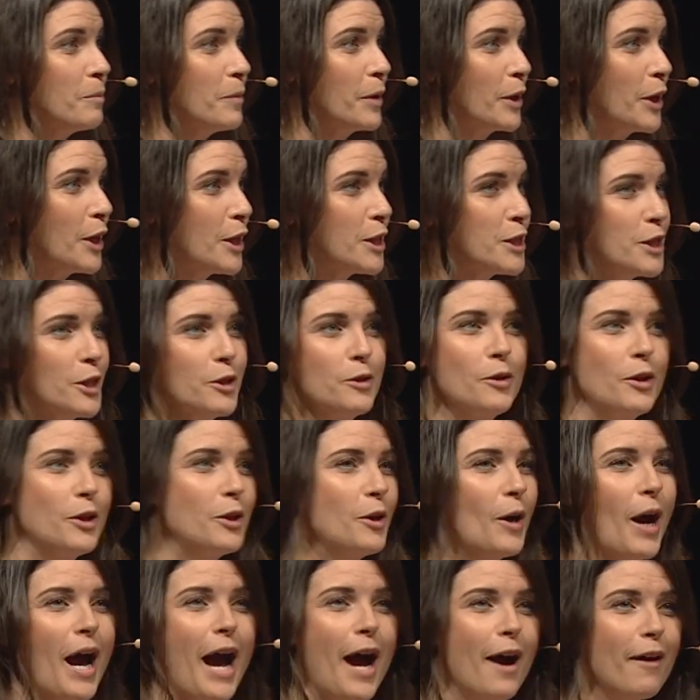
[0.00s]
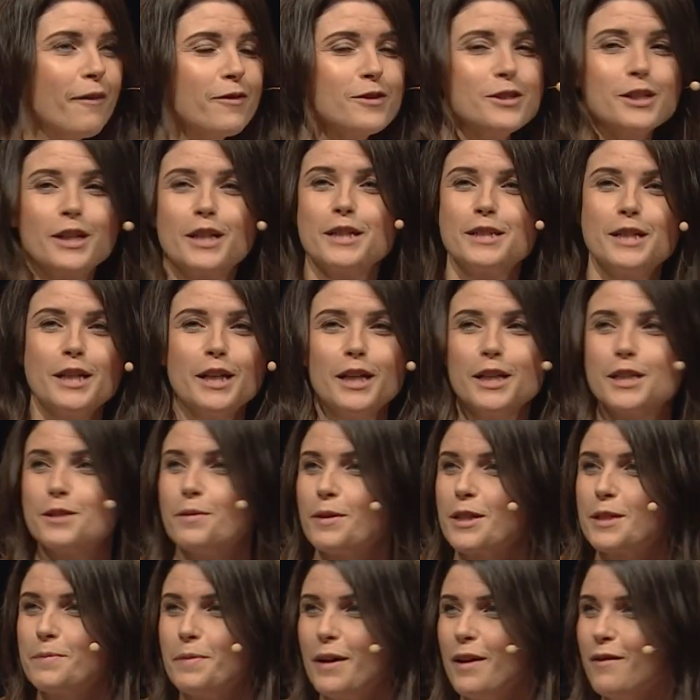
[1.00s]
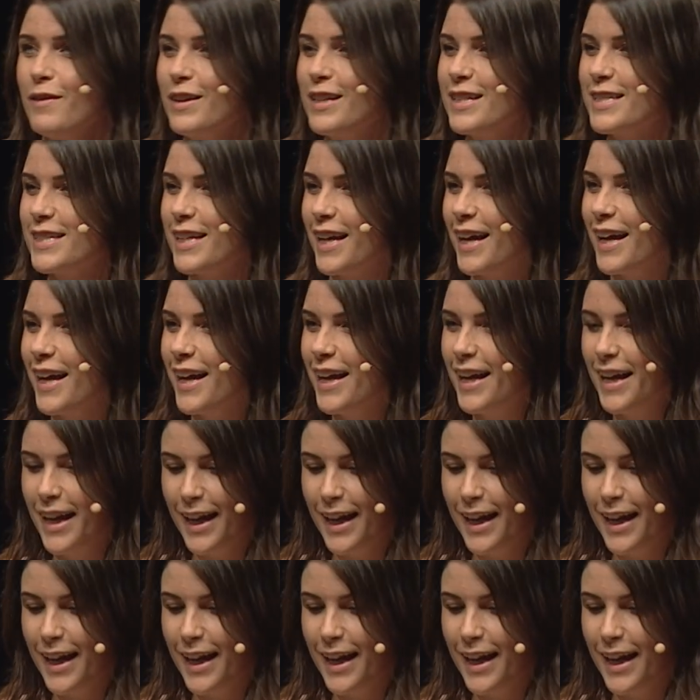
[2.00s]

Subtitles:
because you have to continue to experience it.